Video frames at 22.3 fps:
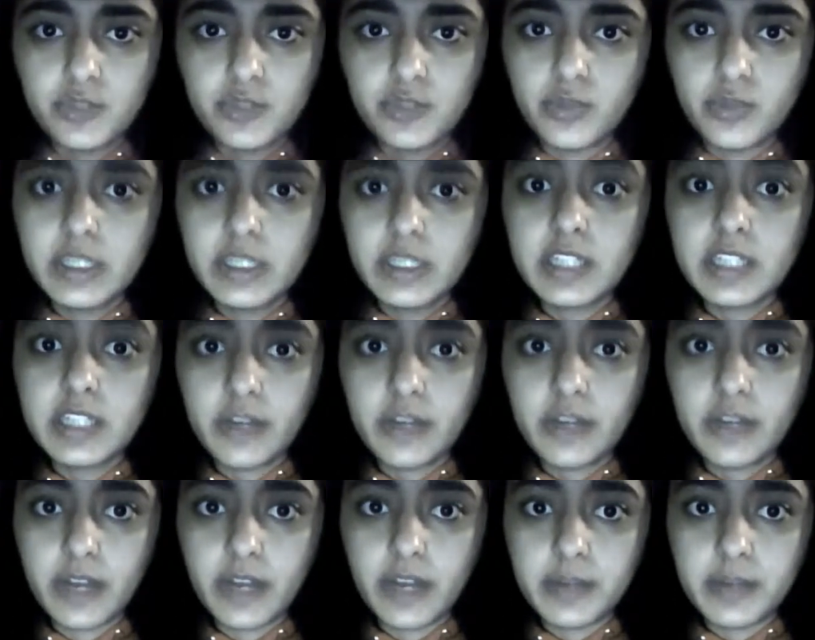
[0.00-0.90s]
really
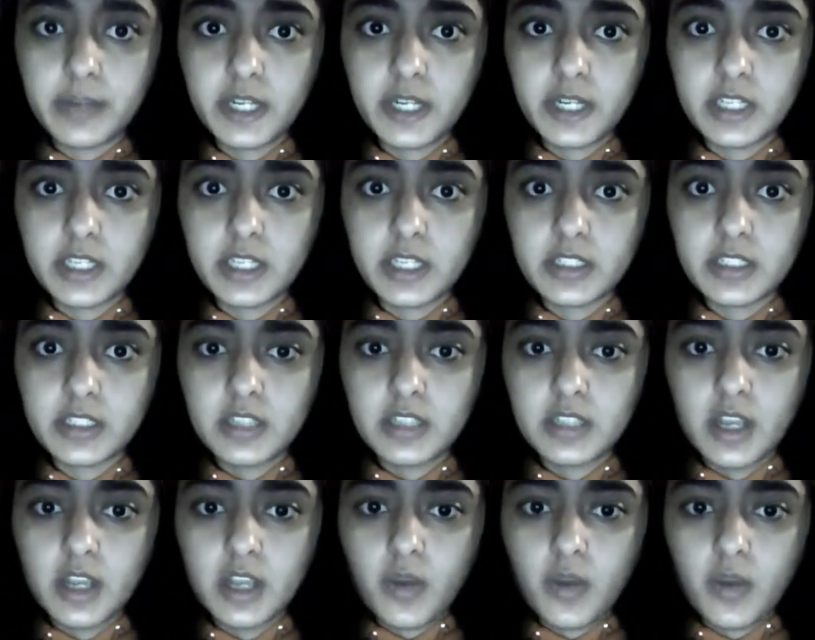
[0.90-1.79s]
terrified because
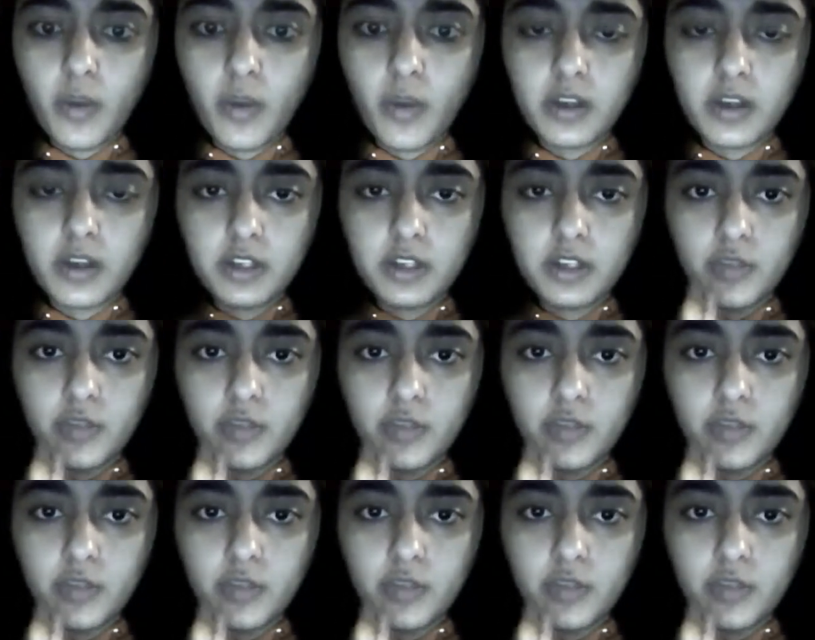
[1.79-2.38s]
when you